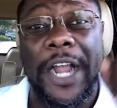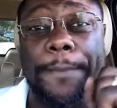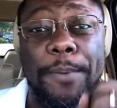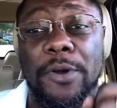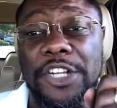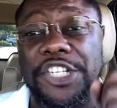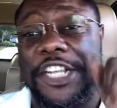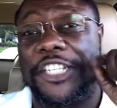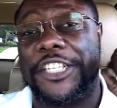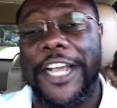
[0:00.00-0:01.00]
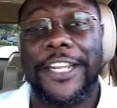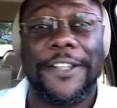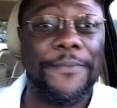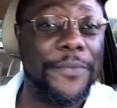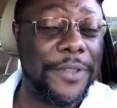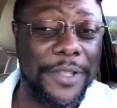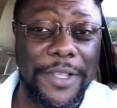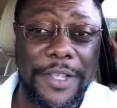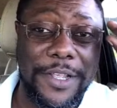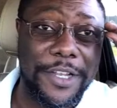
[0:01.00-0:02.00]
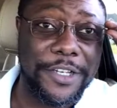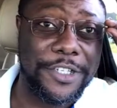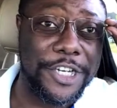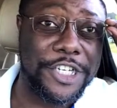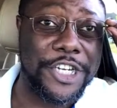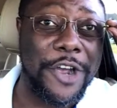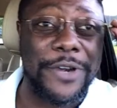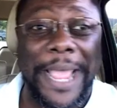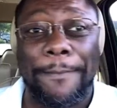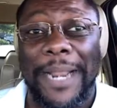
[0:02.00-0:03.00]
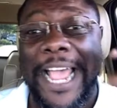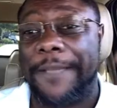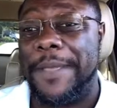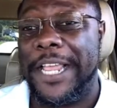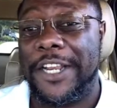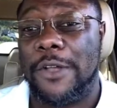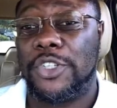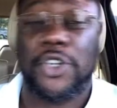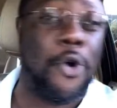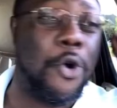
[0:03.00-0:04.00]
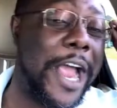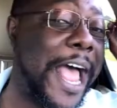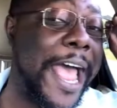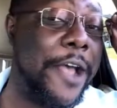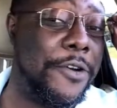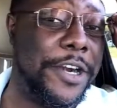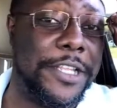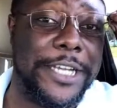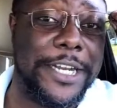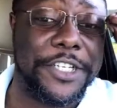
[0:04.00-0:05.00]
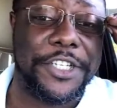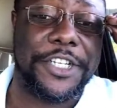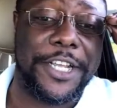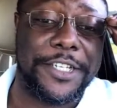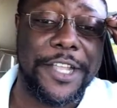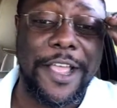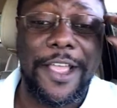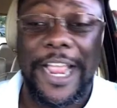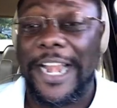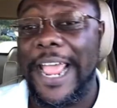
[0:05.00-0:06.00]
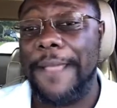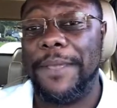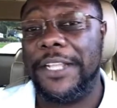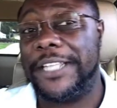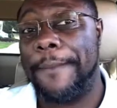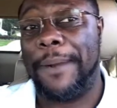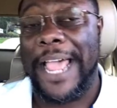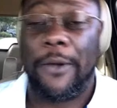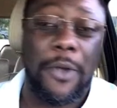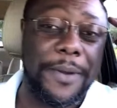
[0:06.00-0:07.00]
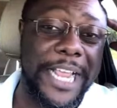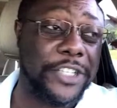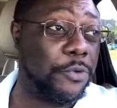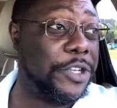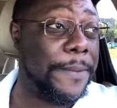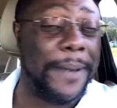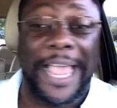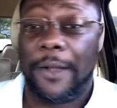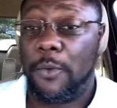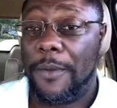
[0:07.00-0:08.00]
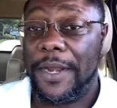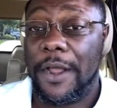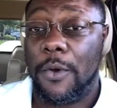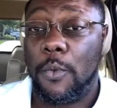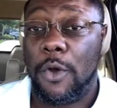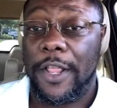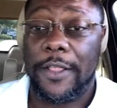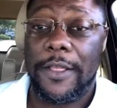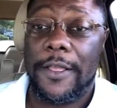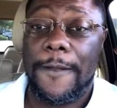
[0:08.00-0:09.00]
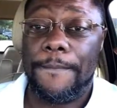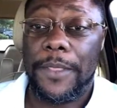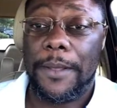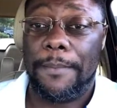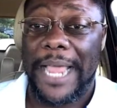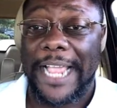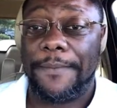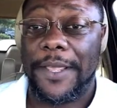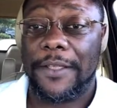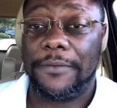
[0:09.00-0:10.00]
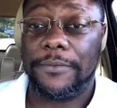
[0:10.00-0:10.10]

bullshit study, to show that black men don't score high on an intelligence test. And that means that that's the reason black women don't want black men.